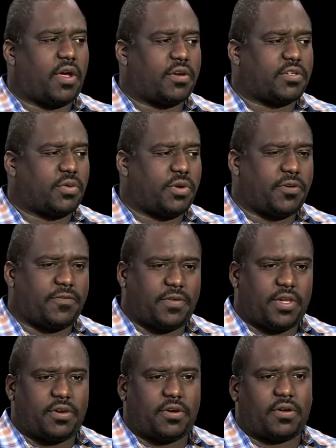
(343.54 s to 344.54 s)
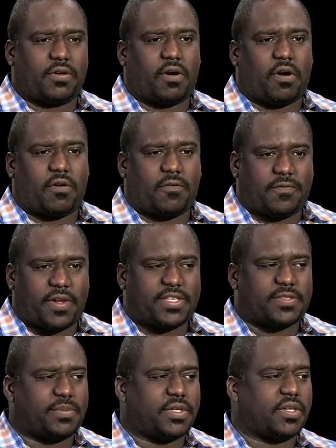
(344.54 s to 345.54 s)
Twitter feed or on
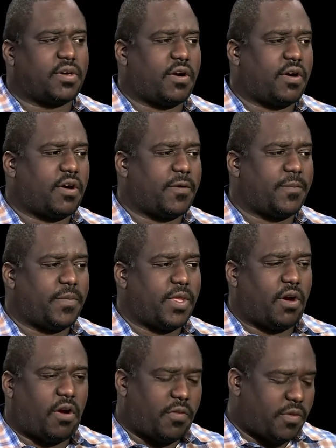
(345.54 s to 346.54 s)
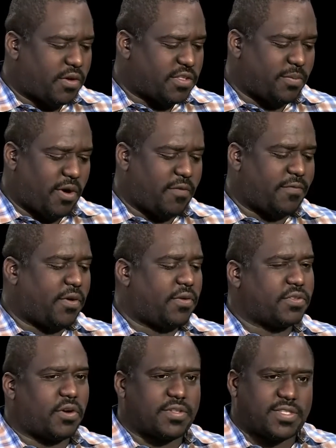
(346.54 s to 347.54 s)
Facebook or on the smartphones,
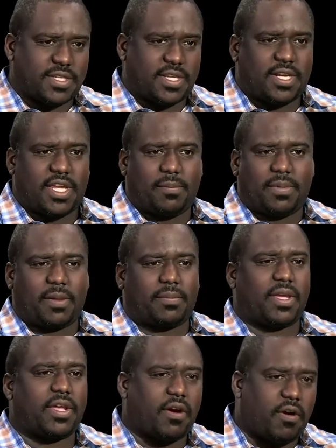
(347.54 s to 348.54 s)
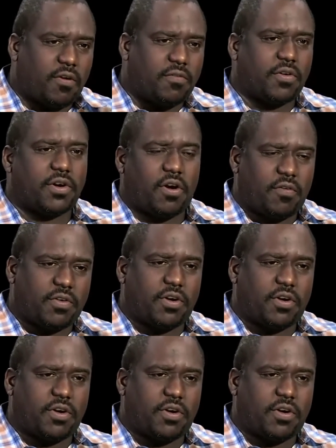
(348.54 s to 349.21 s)
on CNN, being played over and over and